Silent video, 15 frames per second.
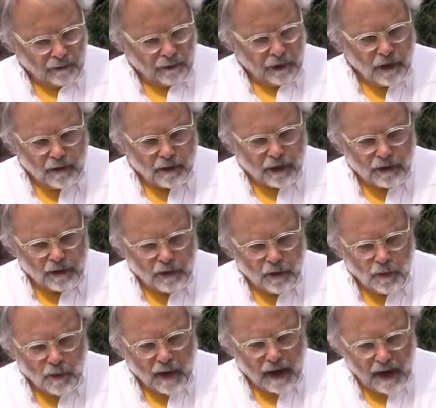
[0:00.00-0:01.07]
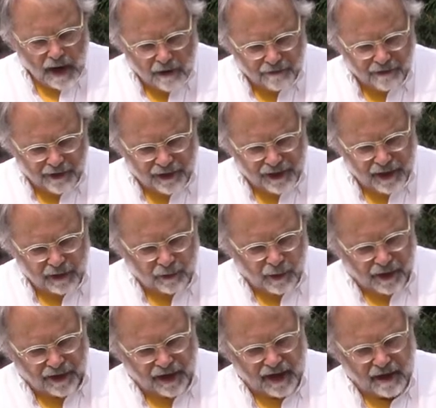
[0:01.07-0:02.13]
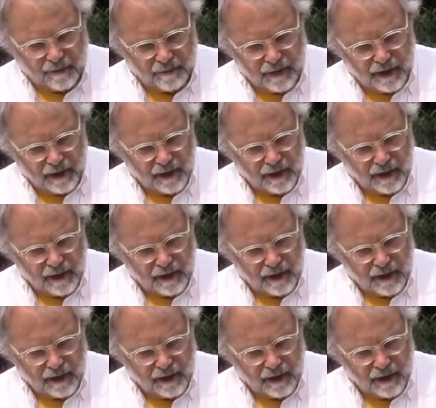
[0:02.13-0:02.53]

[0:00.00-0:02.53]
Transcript: You can do everything with them,